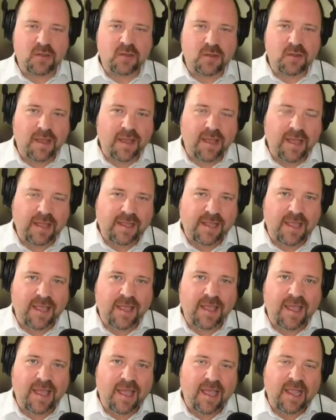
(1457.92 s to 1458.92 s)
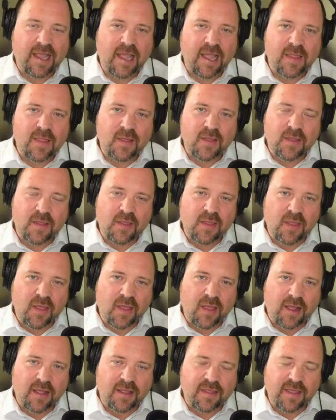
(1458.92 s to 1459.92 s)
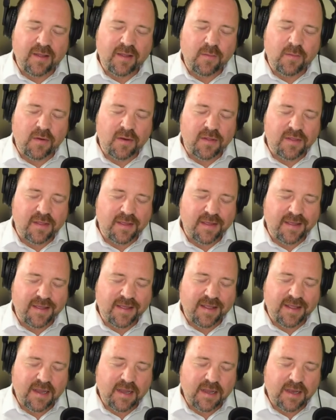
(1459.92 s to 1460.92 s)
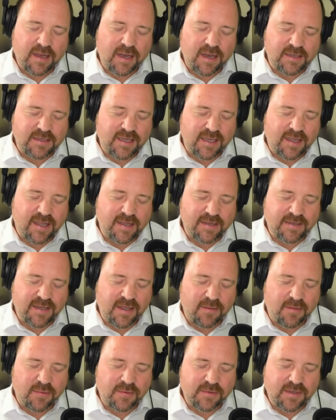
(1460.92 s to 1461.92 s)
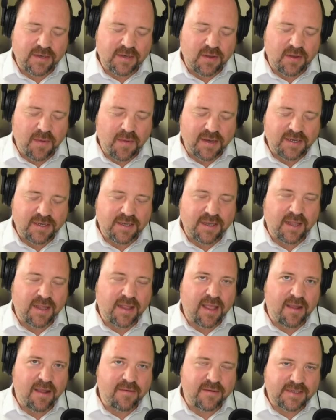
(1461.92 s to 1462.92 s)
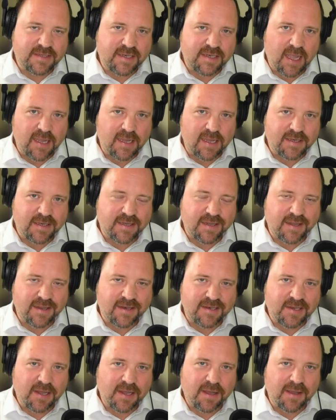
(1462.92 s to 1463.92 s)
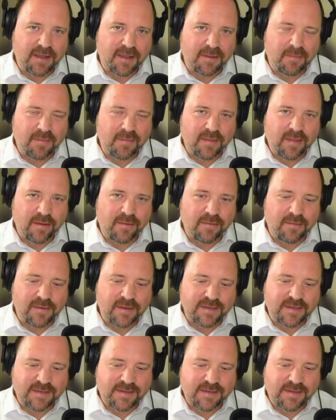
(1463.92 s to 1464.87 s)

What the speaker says: I think one of the classic examples, and you mentioned that there is date and time, that always